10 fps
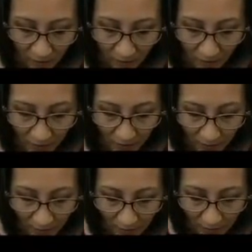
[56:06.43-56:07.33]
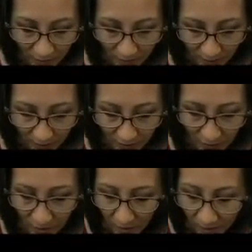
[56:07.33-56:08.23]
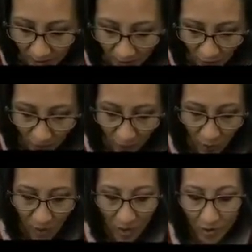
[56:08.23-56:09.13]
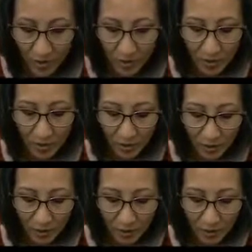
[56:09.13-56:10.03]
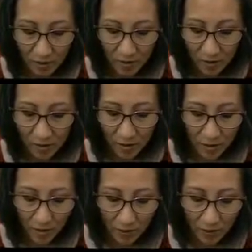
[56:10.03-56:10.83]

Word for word: Okay. It, it is quite work hardened. So.